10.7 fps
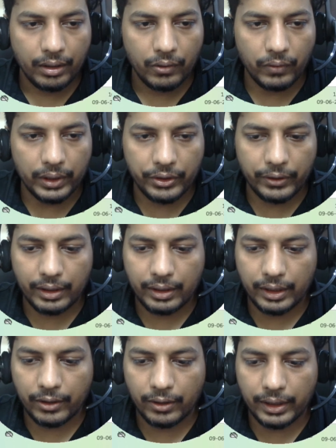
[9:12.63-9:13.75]
Once you will
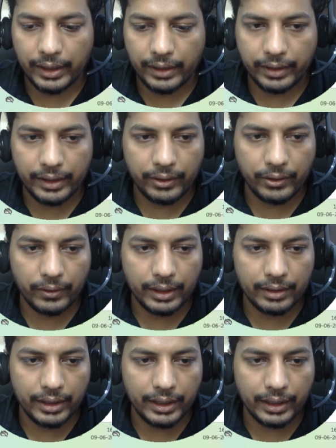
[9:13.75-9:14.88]
click on that, right, you can
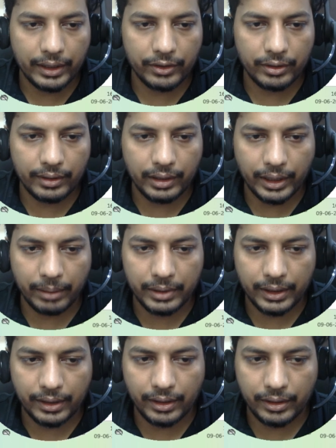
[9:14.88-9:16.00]
see Azure Synapse
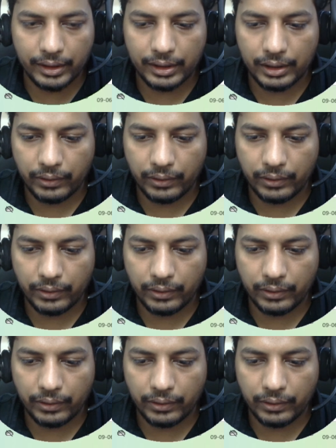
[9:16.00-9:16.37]
Analytics